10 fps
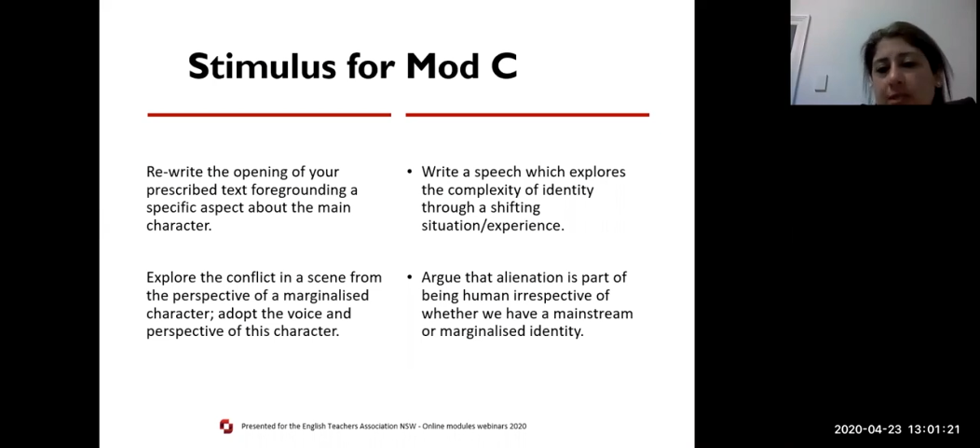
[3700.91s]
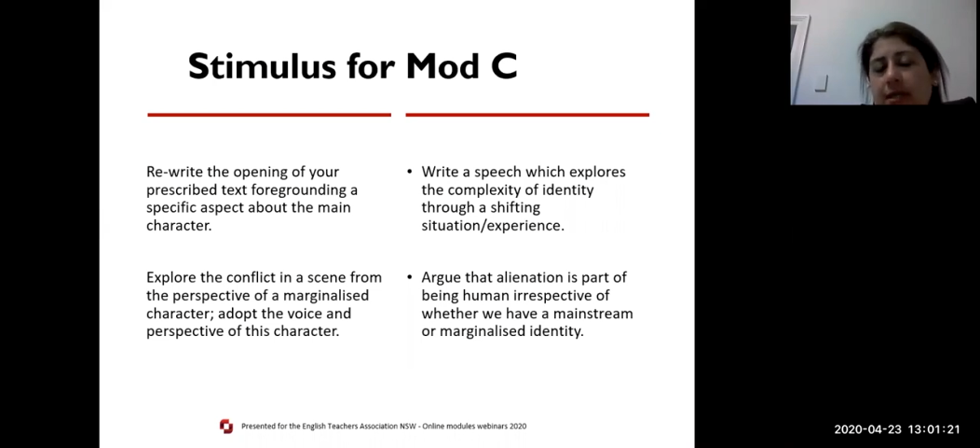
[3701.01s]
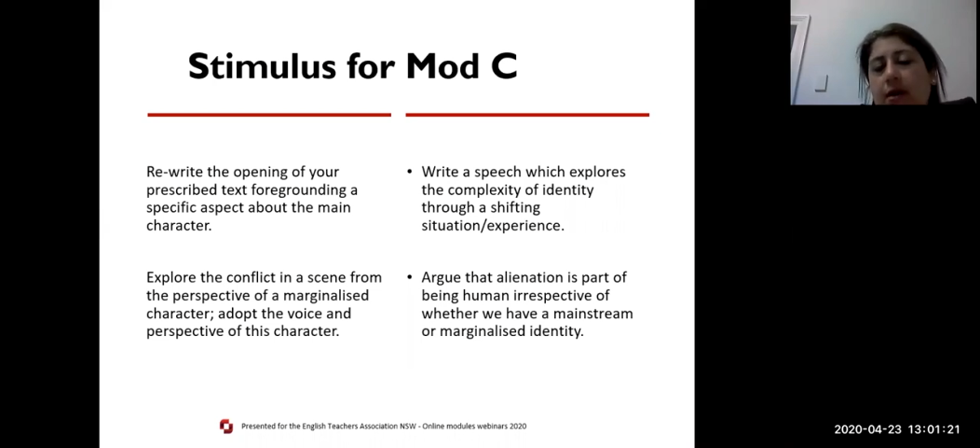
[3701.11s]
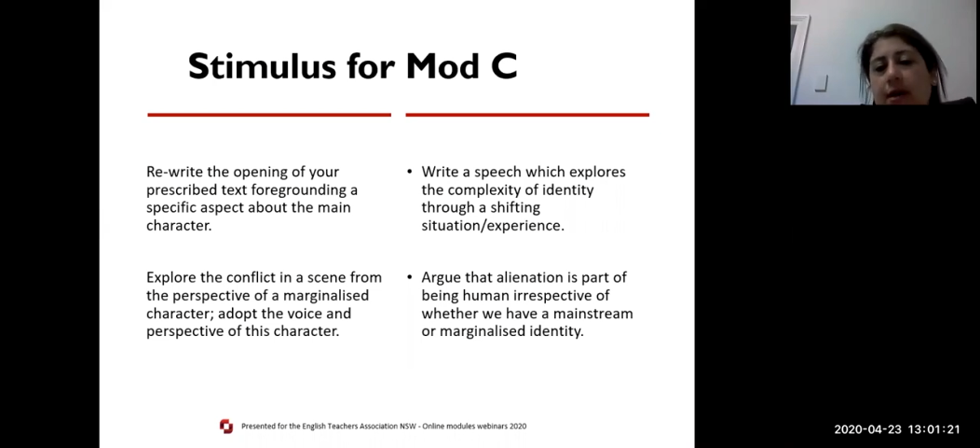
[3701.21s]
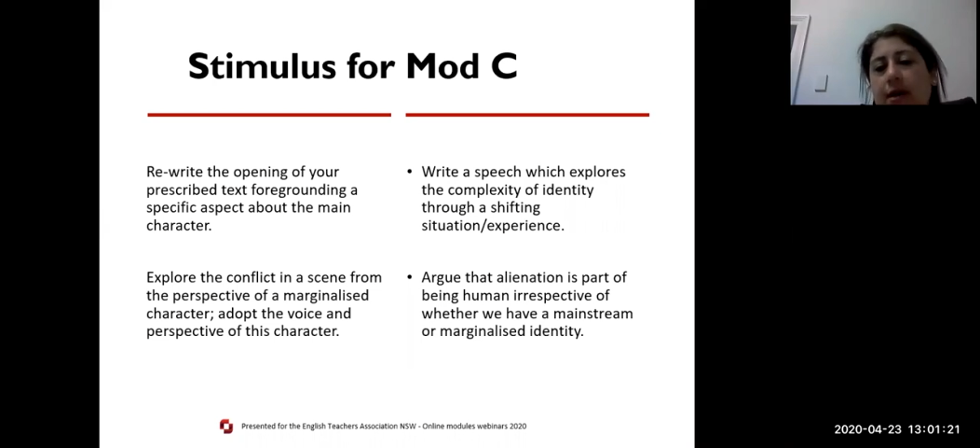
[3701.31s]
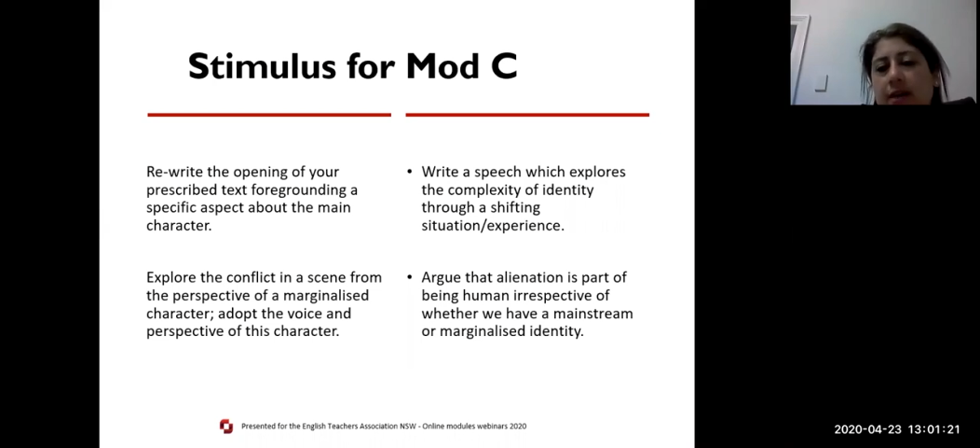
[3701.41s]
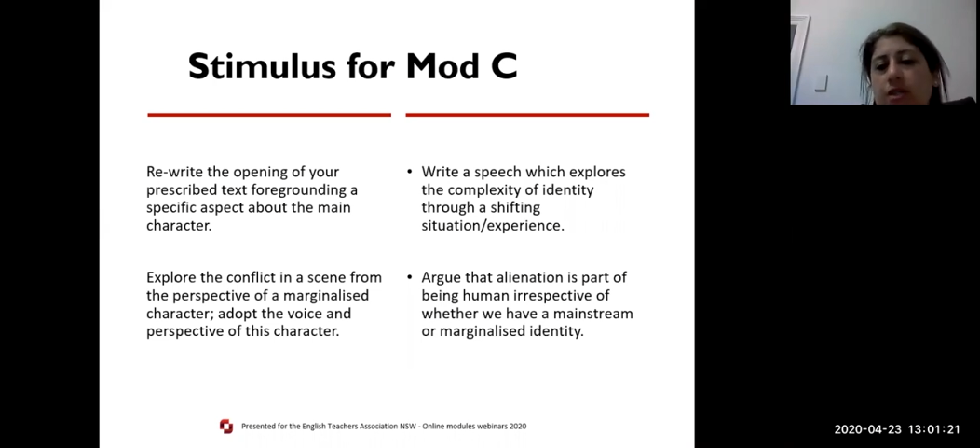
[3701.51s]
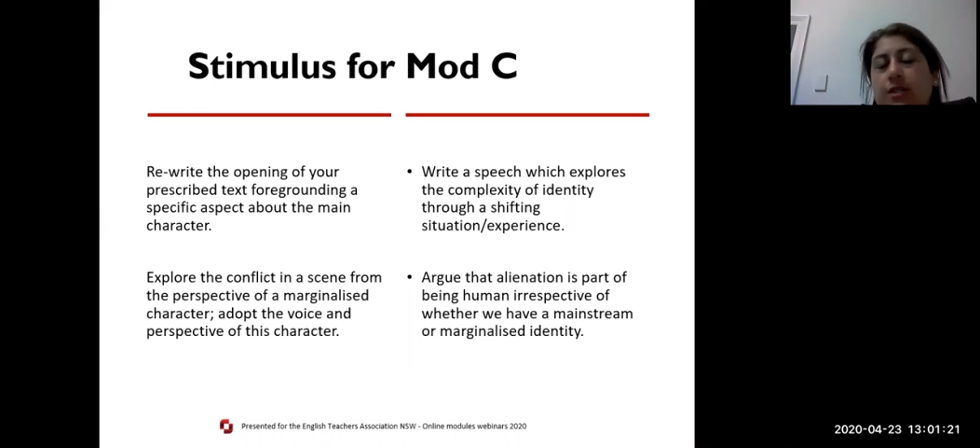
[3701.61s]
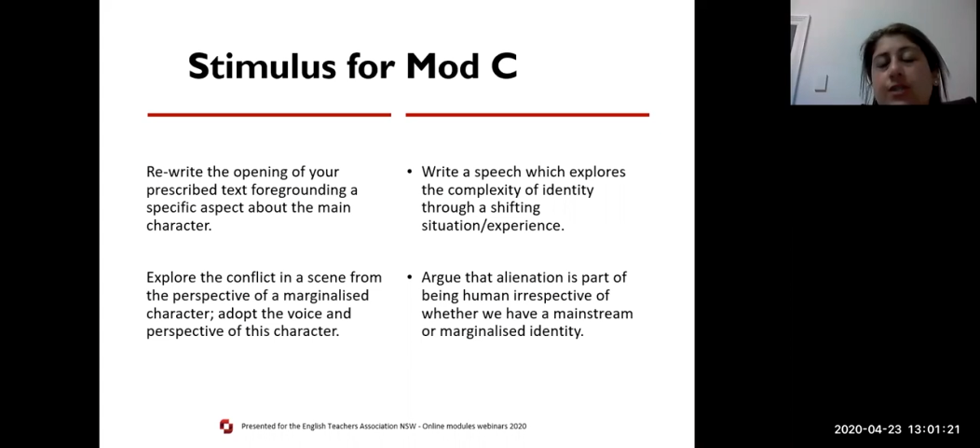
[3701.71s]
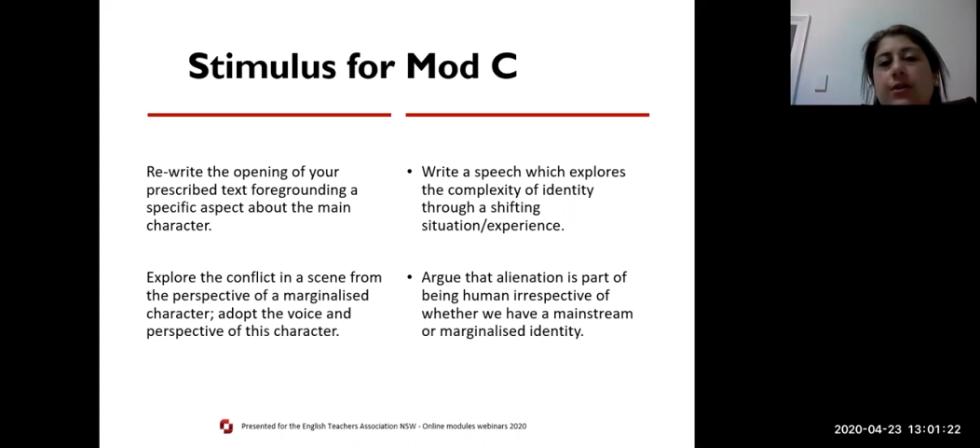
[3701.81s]
a kind of
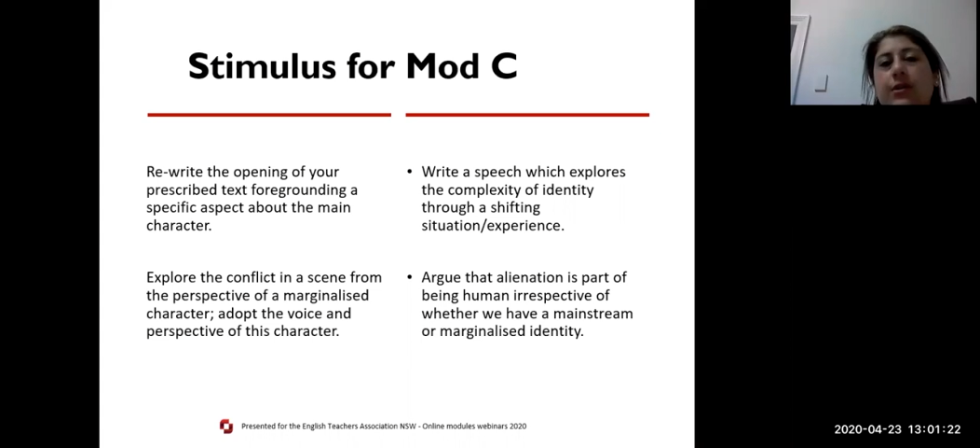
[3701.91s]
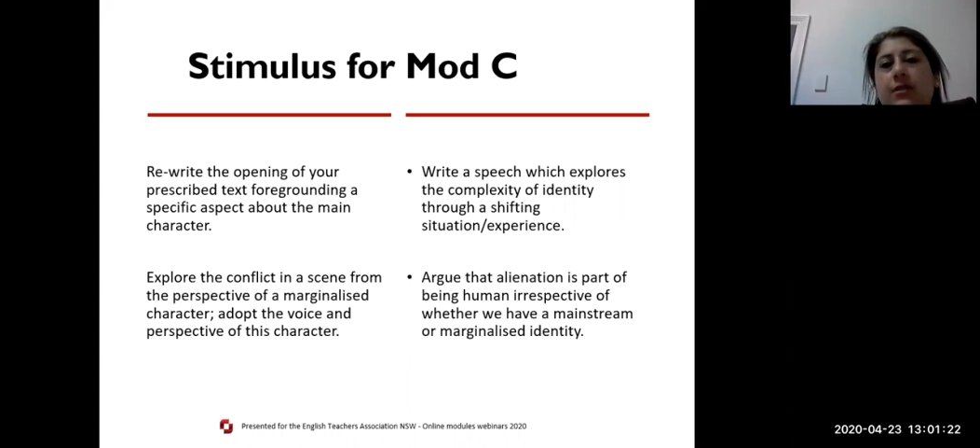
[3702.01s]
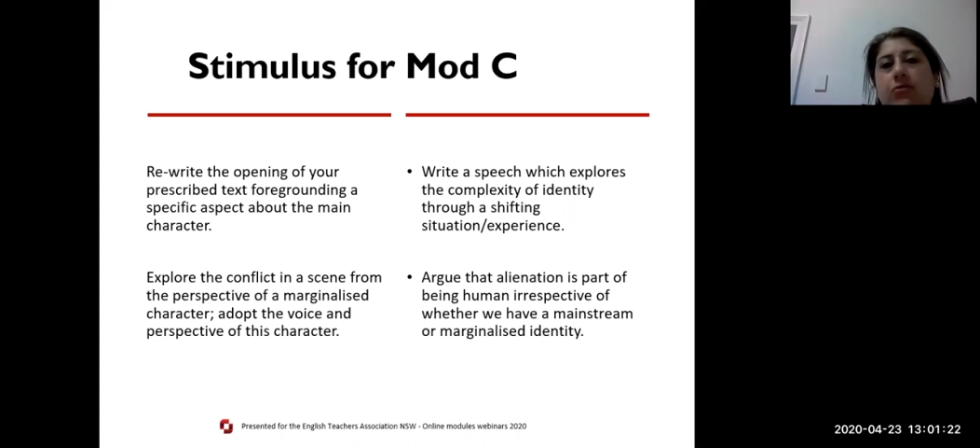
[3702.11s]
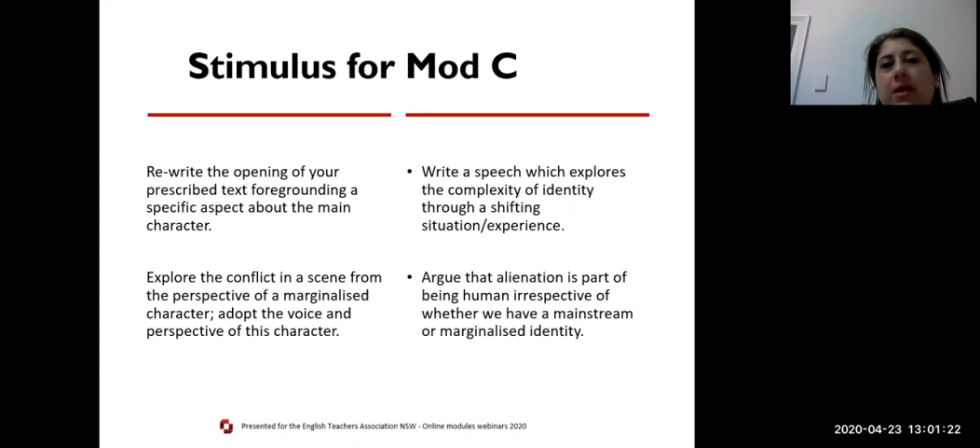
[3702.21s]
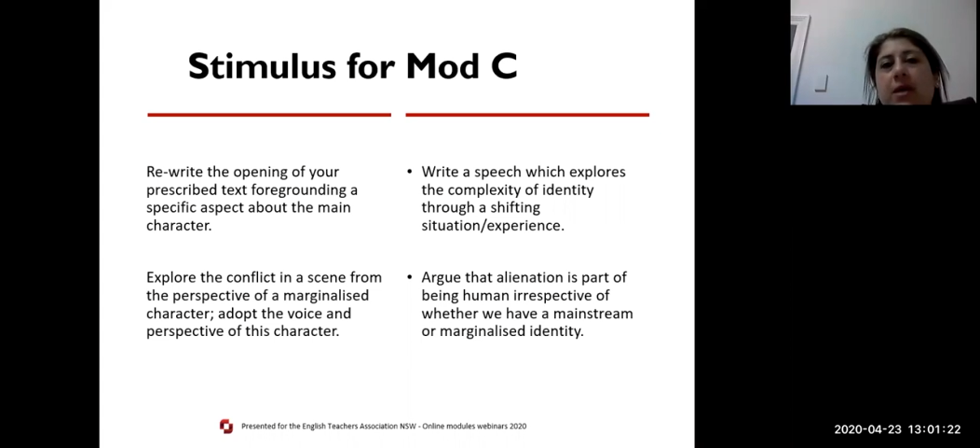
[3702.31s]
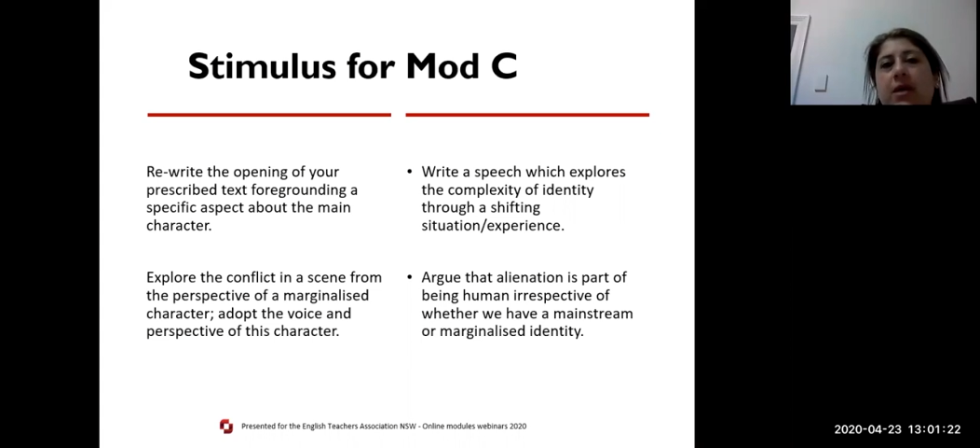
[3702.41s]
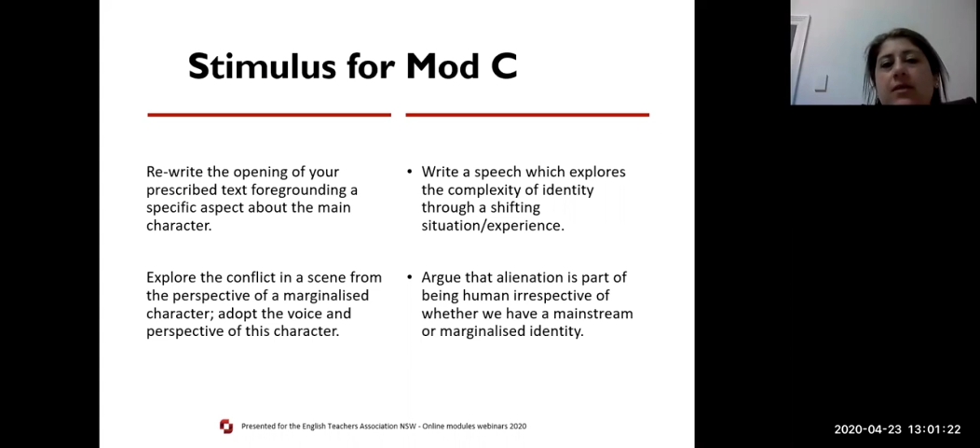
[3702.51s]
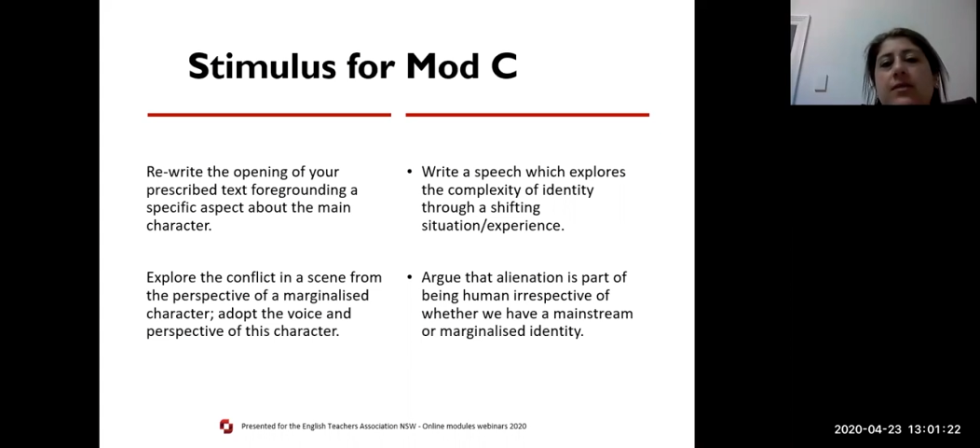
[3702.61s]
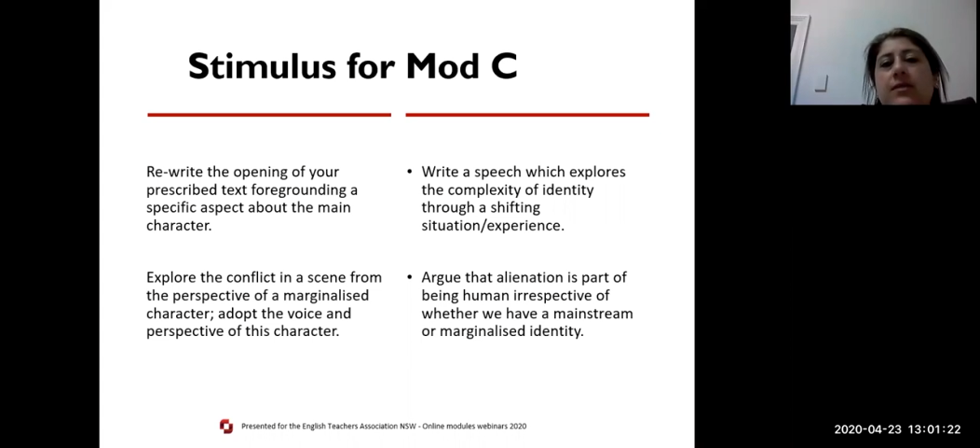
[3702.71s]
discursive piece.